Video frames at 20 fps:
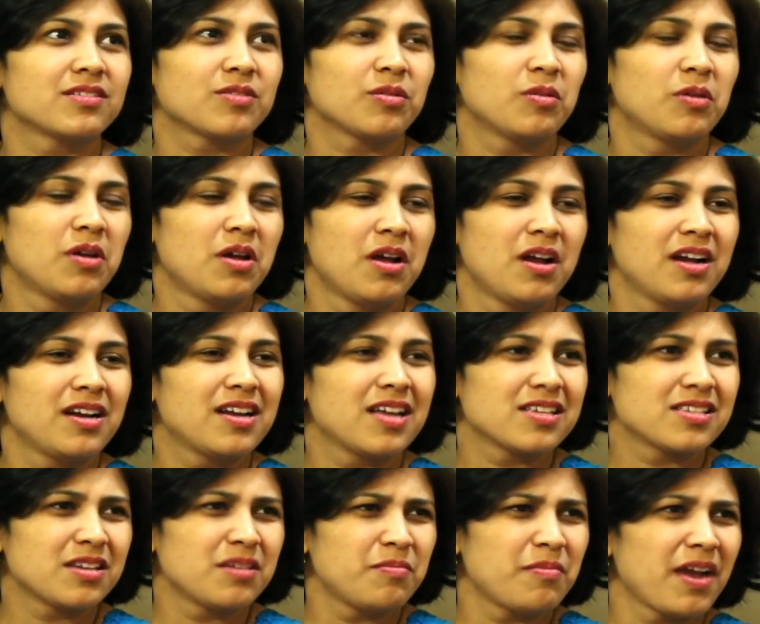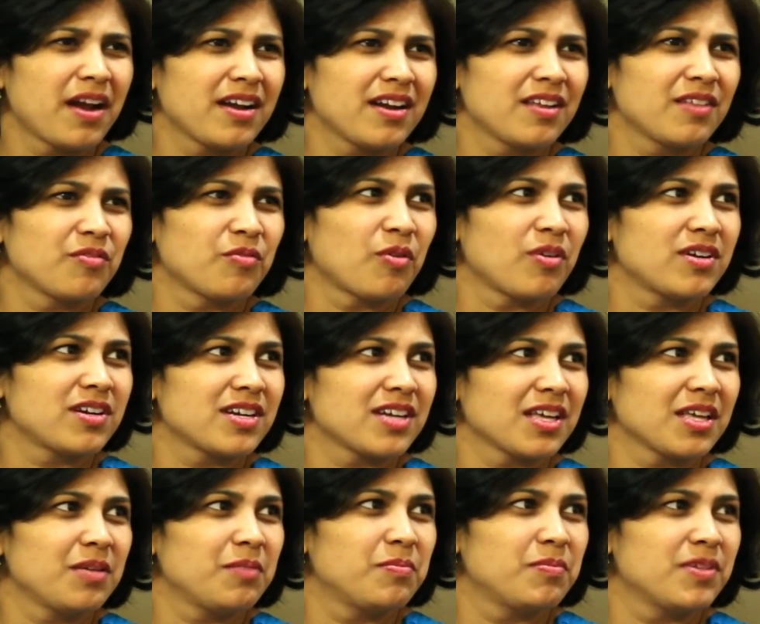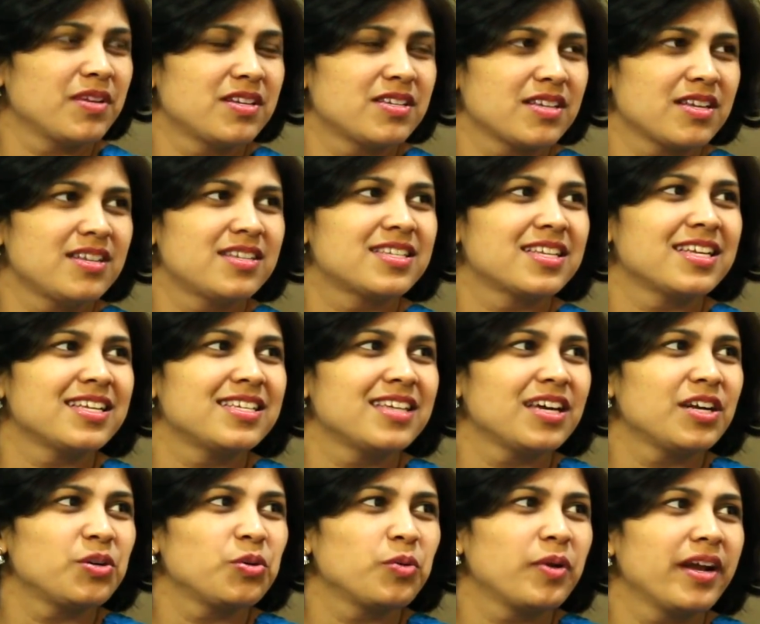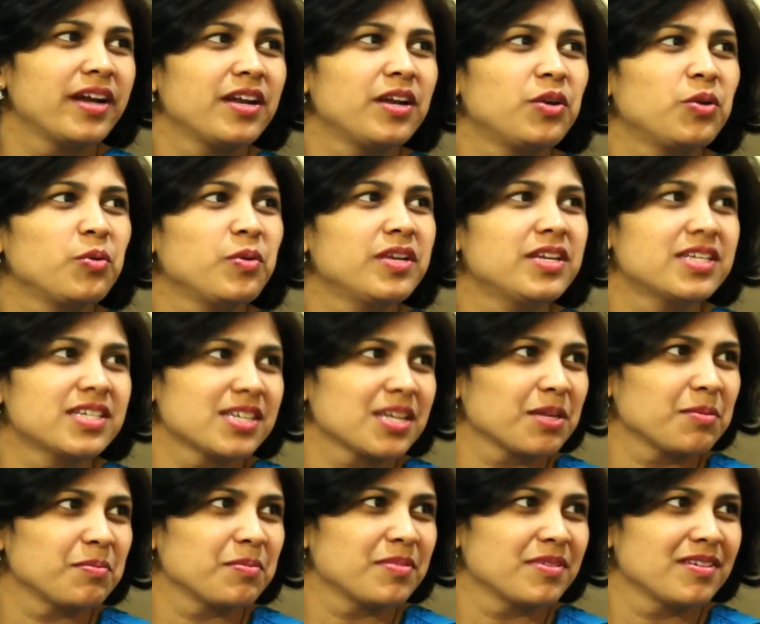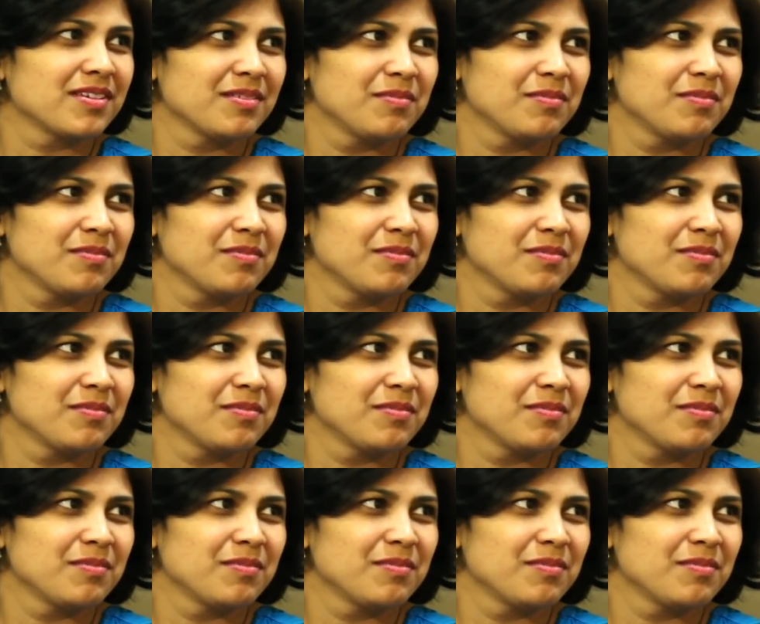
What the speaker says: So it doesn't matter what type, it's easier to get into each type.